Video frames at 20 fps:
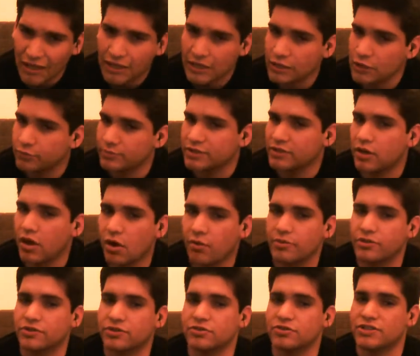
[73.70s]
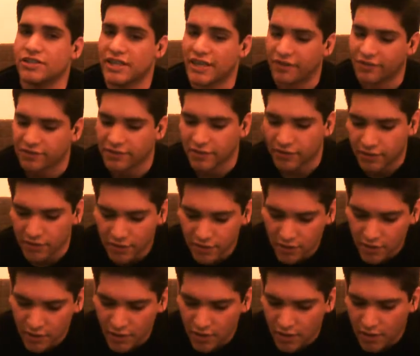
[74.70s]
a little bit over enthusiastic.
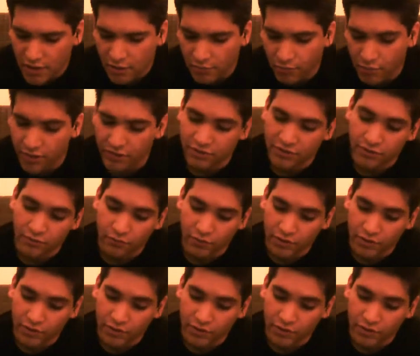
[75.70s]
But